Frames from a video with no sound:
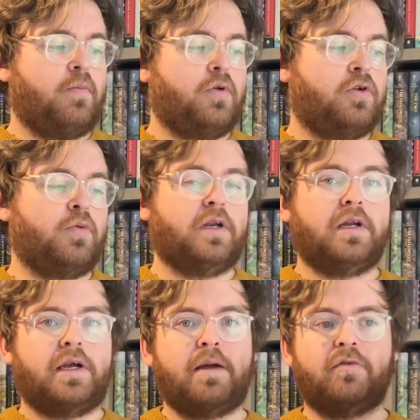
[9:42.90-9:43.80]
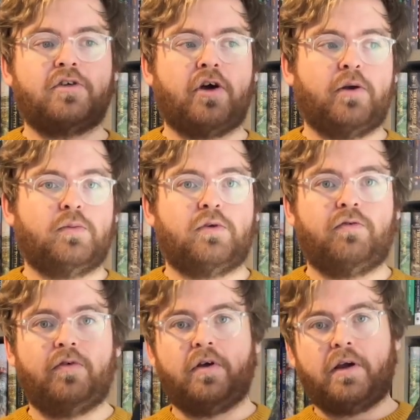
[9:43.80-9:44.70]
doing Game of Tomes of
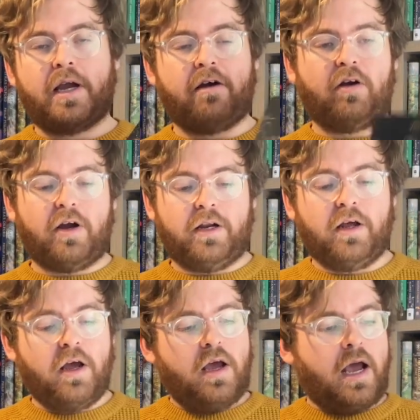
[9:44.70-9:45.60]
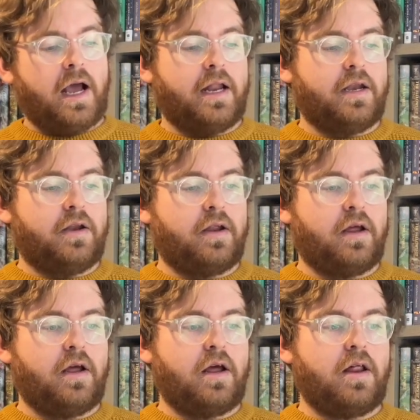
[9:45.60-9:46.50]
Caroline, and
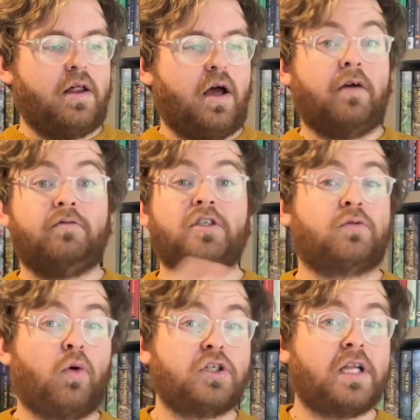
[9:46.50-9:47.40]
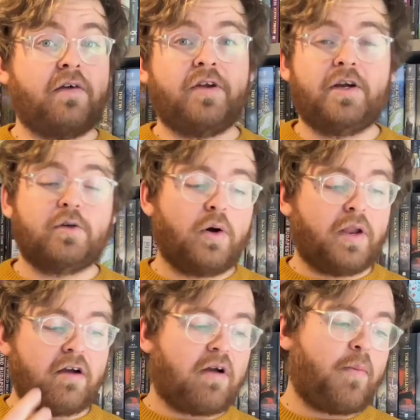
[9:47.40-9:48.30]
I've just watched their video as well,
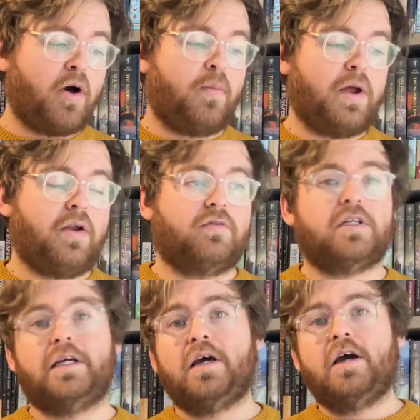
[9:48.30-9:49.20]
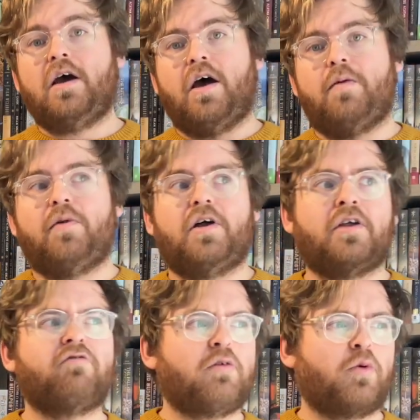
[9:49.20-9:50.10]
their wrap up, and obviously I don't
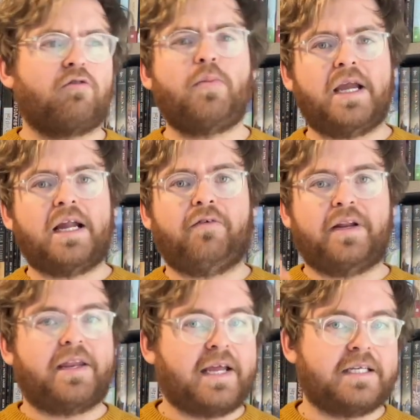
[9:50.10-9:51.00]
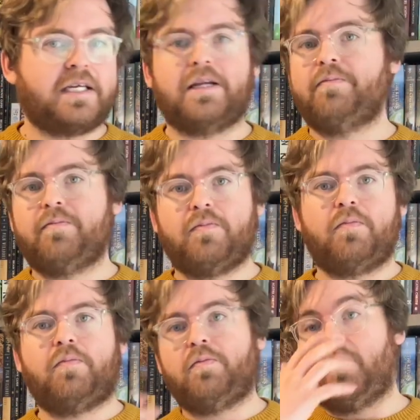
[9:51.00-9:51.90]
really want to repeat anything they said,
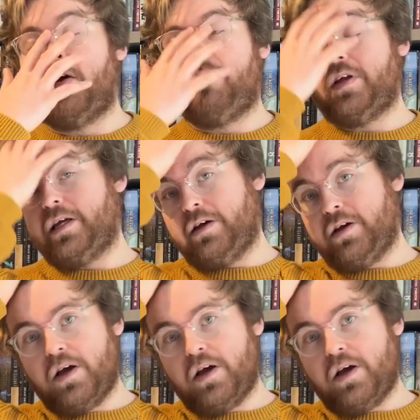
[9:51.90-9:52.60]
but I think